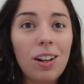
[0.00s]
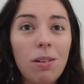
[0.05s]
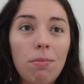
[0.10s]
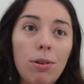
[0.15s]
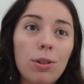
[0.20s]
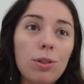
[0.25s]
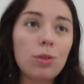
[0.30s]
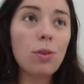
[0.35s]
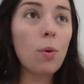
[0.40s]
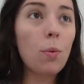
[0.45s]

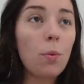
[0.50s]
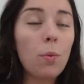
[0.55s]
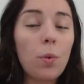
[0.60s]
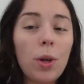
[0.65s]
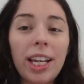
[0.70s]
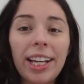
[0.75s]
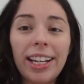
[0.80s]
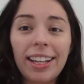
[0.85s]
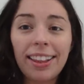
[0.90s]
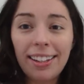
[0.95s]
almost
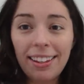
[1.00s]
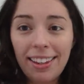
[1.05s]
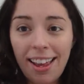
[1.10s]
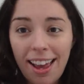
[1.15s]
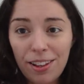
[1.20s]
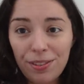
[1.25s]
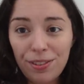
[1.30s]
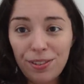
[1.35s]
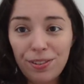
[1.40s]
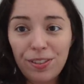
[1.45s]
week in the
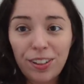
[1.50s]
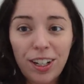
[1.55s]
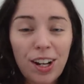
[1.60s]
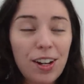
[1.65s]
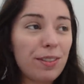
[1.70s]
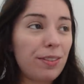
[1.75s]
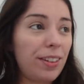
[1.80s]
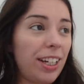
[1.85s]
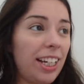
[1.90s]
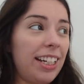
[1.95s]
life of
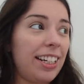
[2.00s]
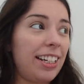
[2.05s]
COVID